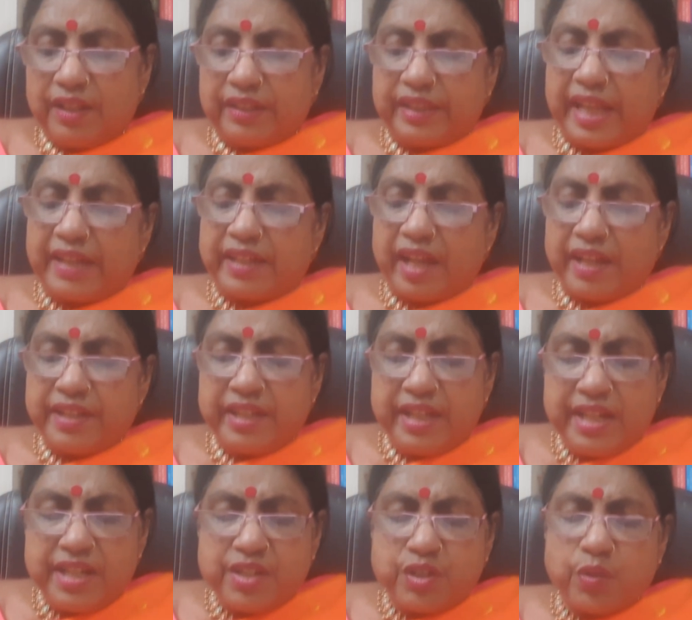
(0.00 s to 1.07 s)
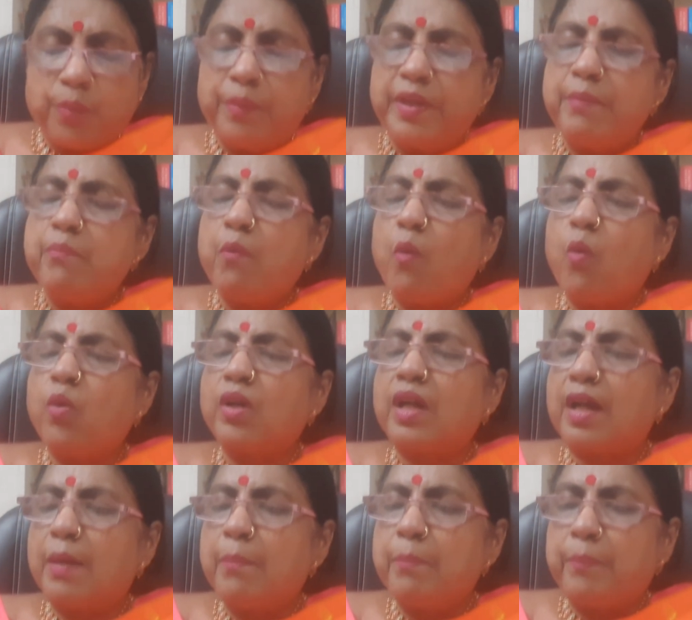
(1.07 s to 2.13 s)
that I need to be more
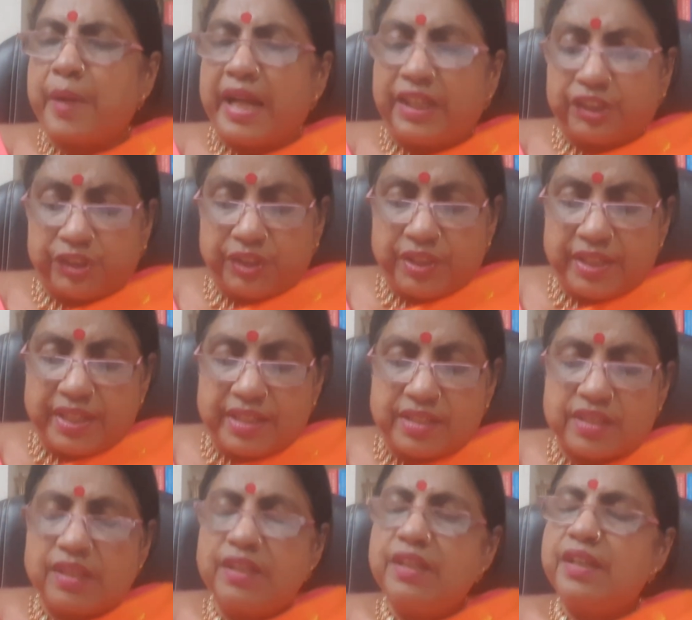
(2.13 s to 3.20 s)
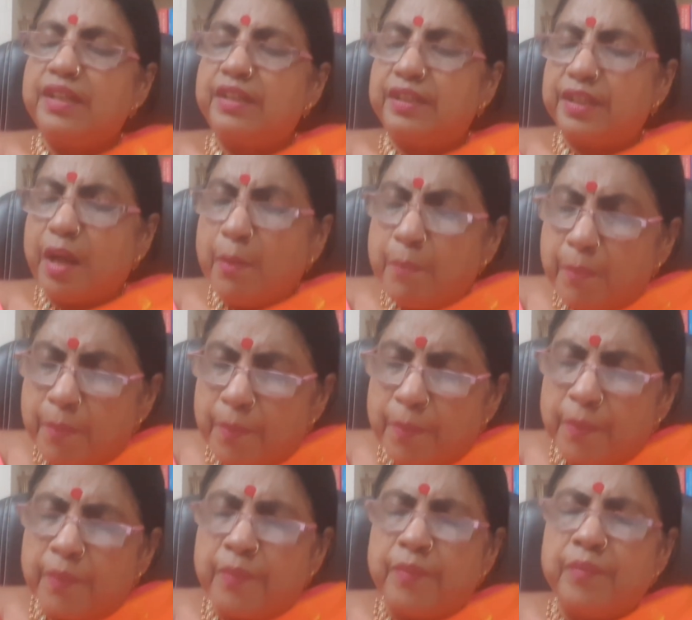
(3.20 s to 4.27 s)
compassionate.
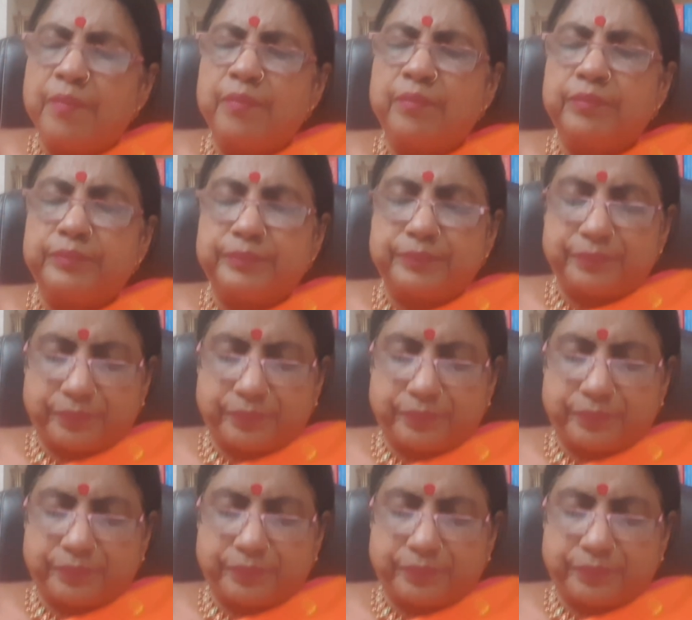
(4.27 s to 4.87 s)
Yum.